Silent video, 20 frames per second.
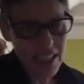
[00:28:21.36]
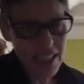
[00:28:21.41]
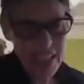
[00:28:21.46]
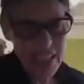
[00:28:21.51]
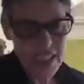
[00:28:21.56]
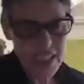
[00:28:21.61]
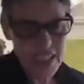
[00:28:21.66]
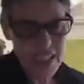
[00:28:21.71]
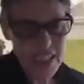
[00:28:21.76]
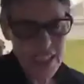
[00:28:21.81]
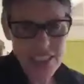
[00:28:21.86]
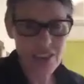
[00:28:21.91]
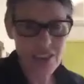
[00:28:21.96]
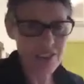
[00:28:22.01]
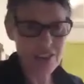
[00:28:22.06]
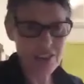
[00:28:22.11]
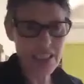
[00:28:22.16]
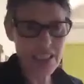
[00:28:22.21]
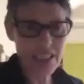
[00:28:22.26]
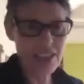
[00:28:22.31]
it's
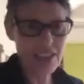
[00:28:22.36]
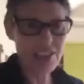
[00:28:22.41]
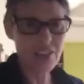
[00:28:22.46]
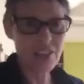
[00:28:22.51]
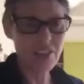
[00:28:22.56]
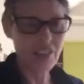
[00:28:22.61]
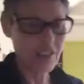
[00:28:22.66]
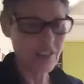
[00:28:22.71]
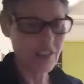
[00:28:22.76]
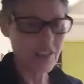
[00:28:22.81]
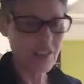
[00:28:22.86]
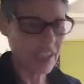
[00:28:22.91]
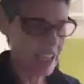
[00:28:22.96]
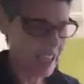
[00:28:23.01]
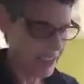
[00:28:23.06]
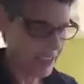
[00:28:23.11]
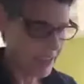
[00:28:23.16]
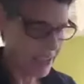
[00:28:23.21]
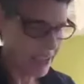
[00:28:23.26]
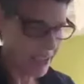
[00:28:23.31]
not on the
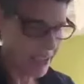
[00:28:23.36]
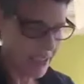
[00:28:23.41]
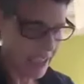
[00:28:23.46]
cards.